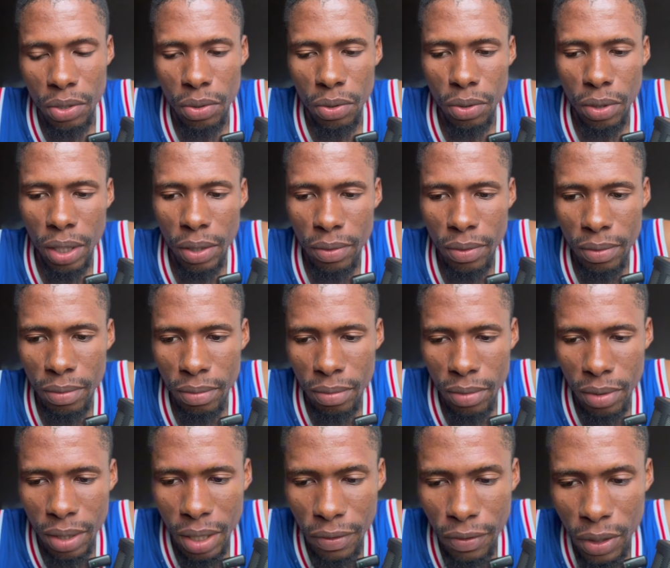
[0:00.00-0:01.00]
So I'll
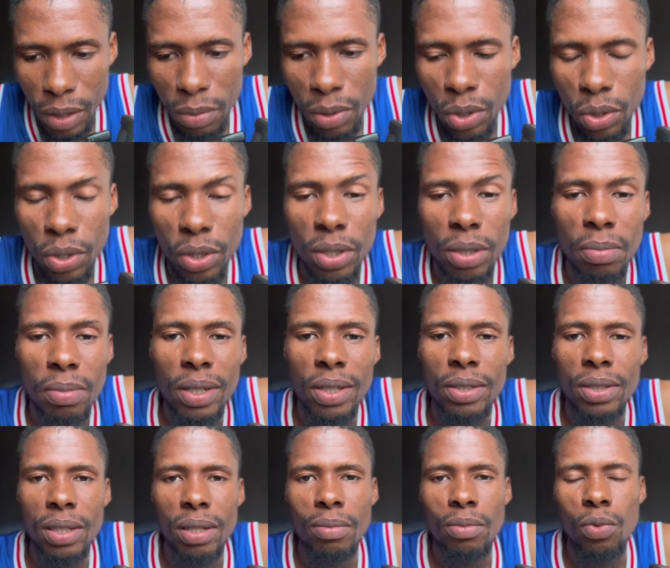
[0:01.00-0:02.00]
definitely be talking
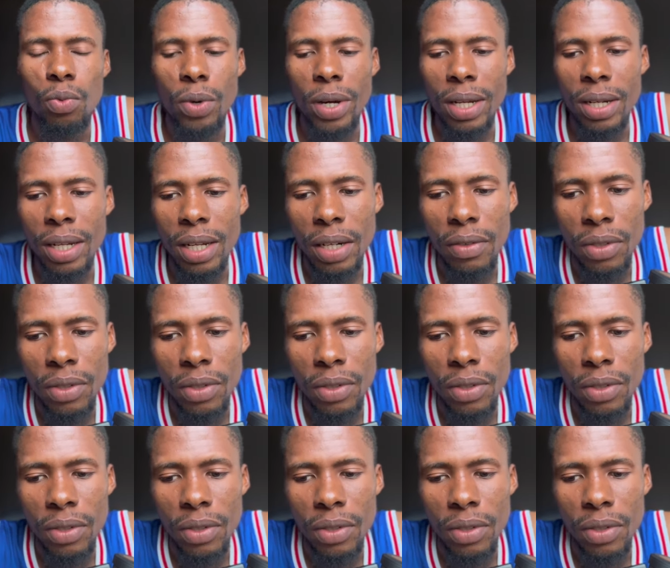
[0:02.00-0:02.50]
about them when